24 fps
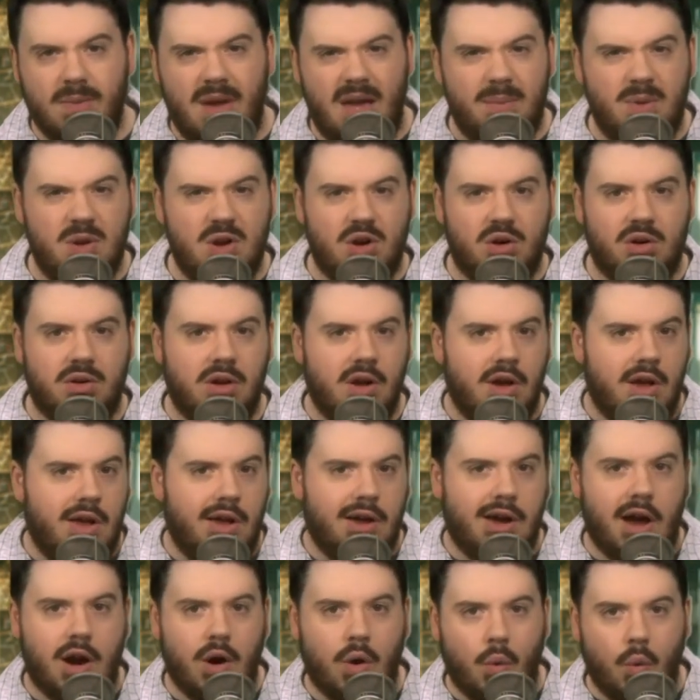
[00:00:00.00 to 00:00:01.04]
Maybe you're
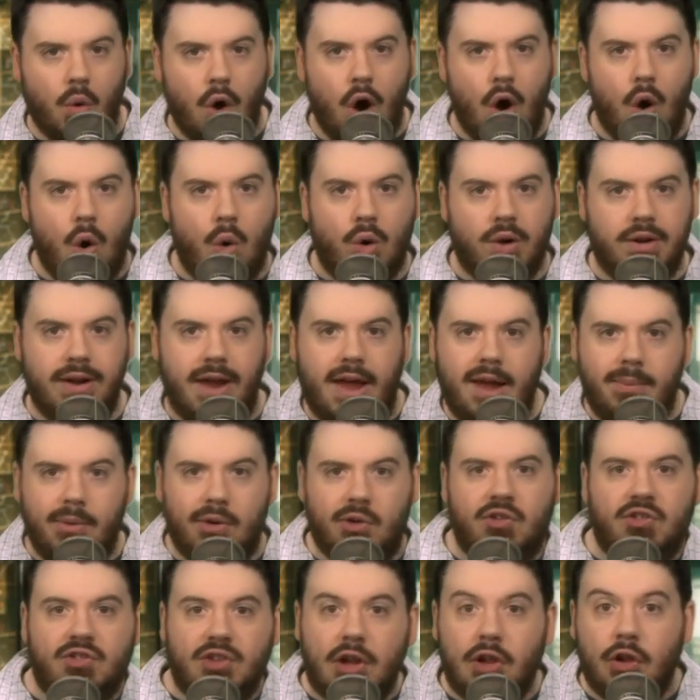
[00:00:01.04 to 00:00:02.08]
got a rogue
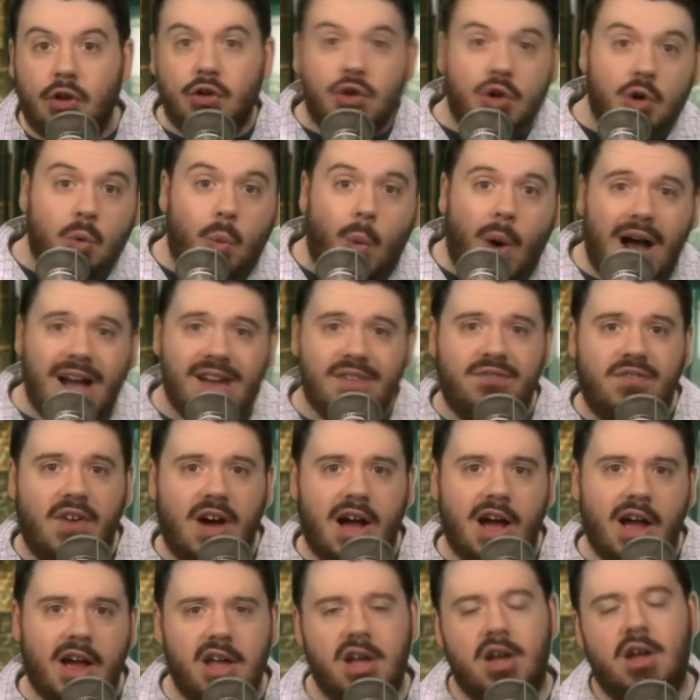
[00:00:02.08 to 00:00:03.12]
neighbor stealing your
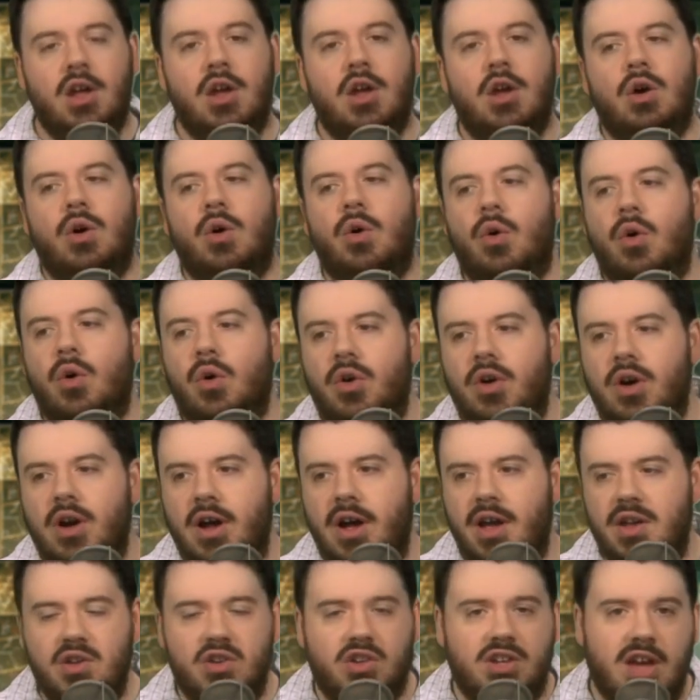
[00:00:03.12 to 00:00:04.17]
Wi-Fi, or
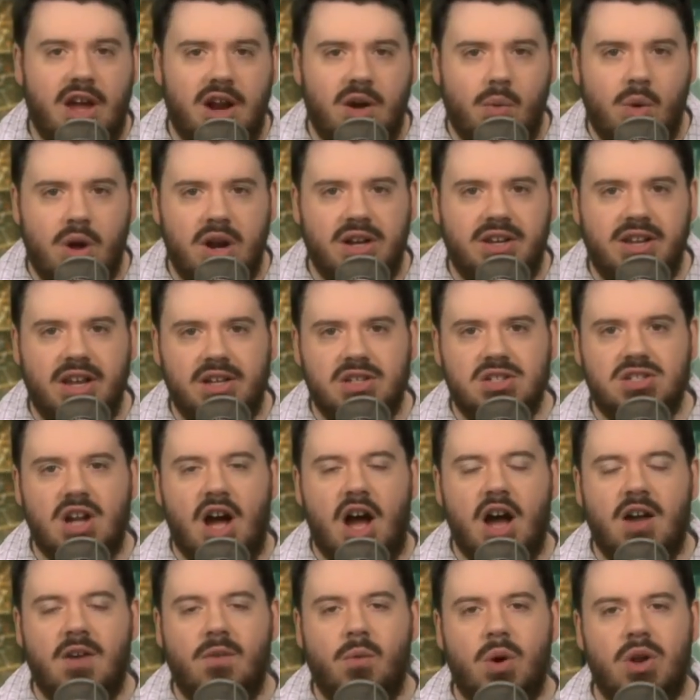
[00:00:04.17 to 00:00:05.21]
uh, you just kind of want to take
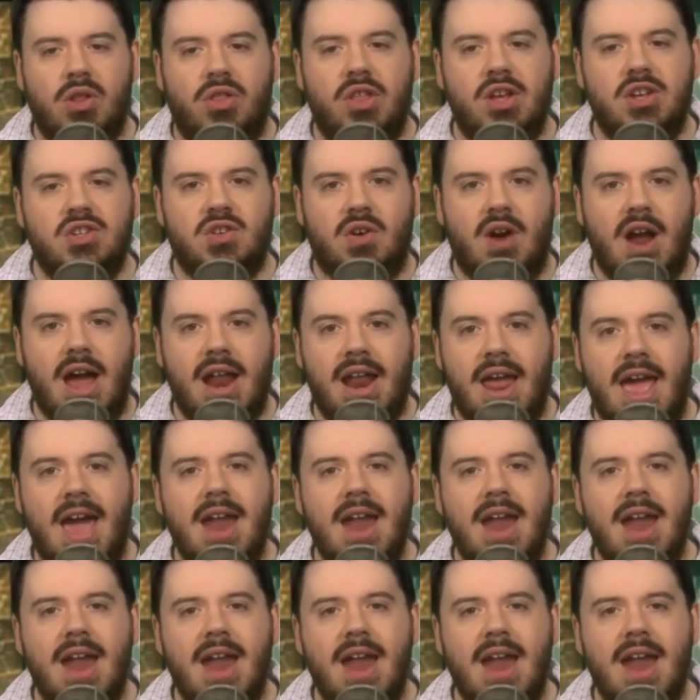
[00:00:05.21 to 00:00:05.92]
stock of where things are at.